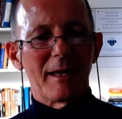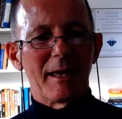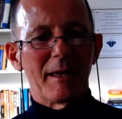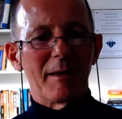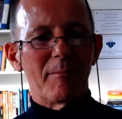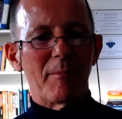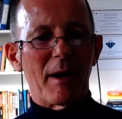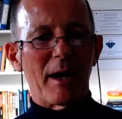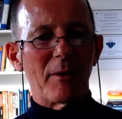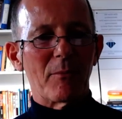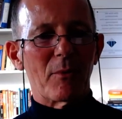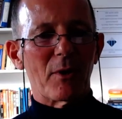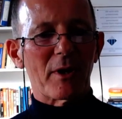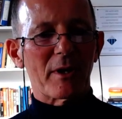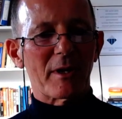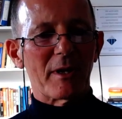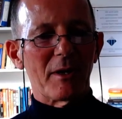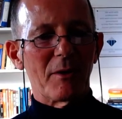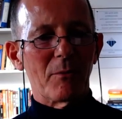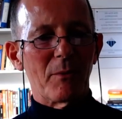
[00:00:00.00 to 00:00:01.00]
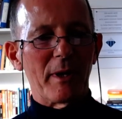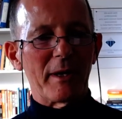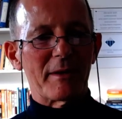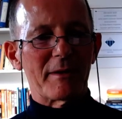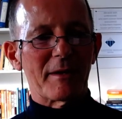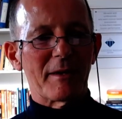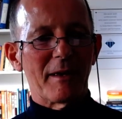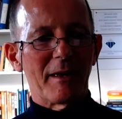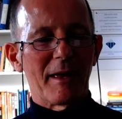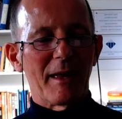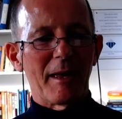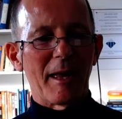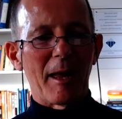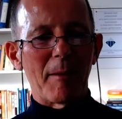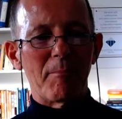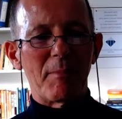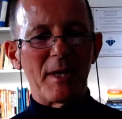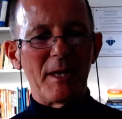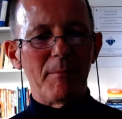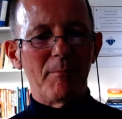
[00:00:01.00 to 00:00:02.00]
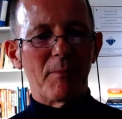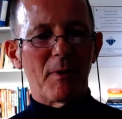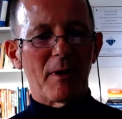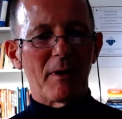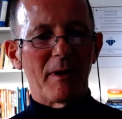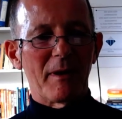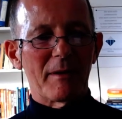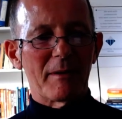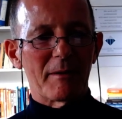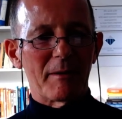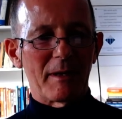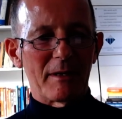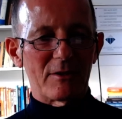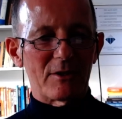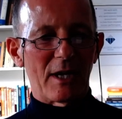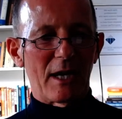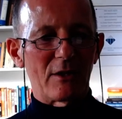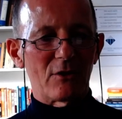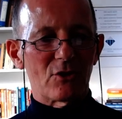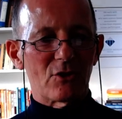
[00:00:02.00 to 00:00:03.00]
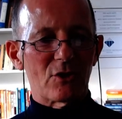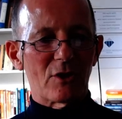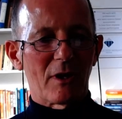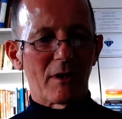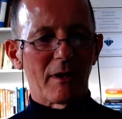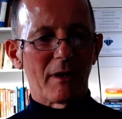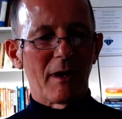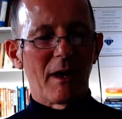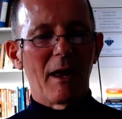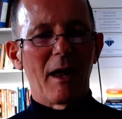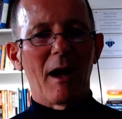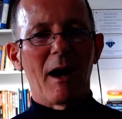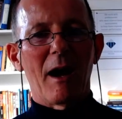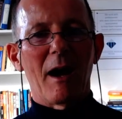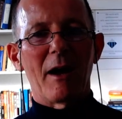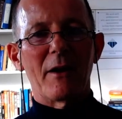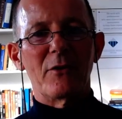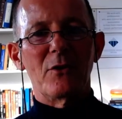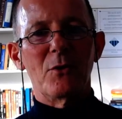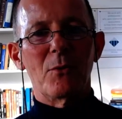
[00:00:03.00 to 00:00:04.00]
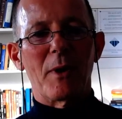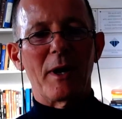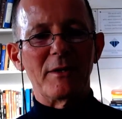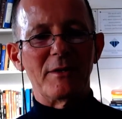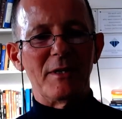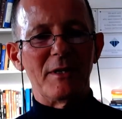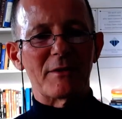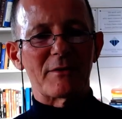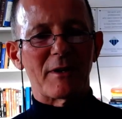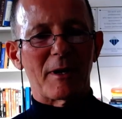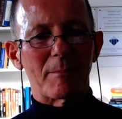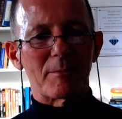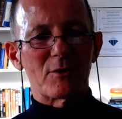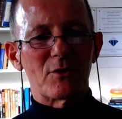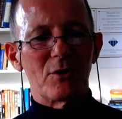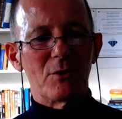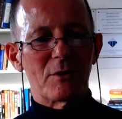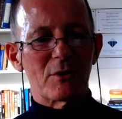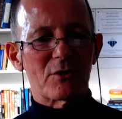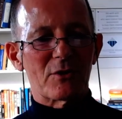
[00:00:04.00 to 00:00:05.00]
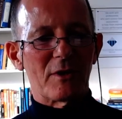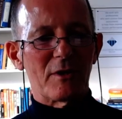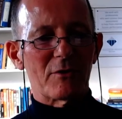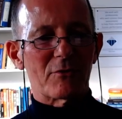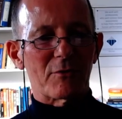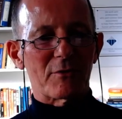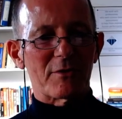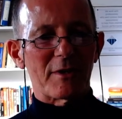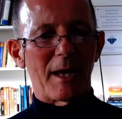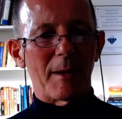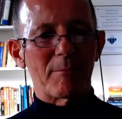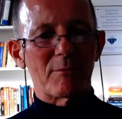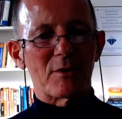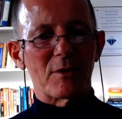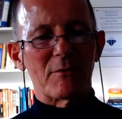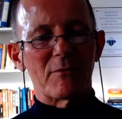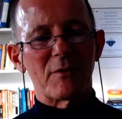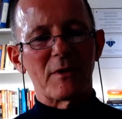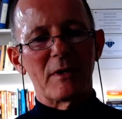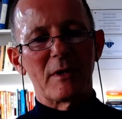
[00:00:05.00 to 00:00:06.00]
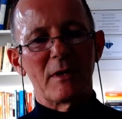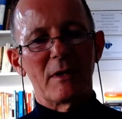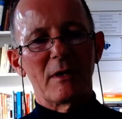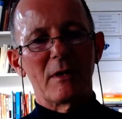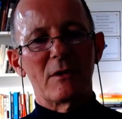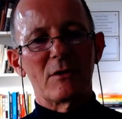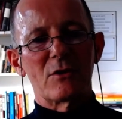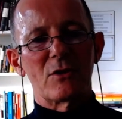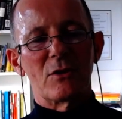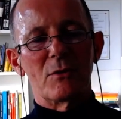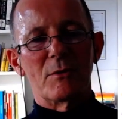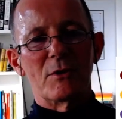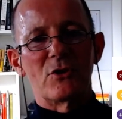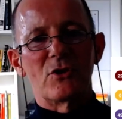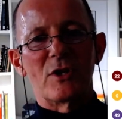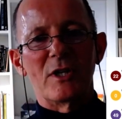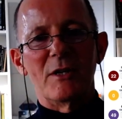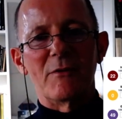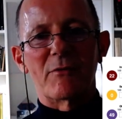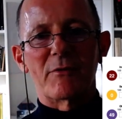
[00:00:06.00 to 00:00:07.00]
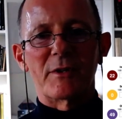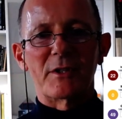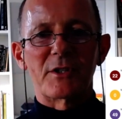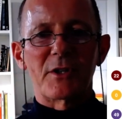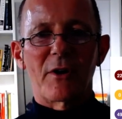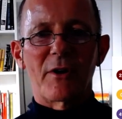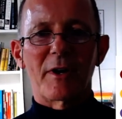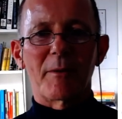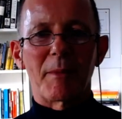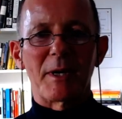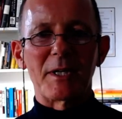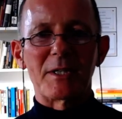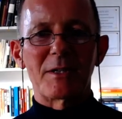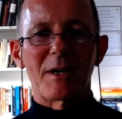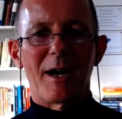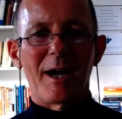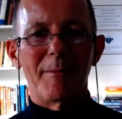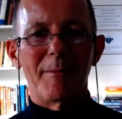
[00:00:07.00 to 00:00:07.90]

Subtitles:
by working with people, intentional, on new ideas and opportunities, receptive, to achieve a return of my time,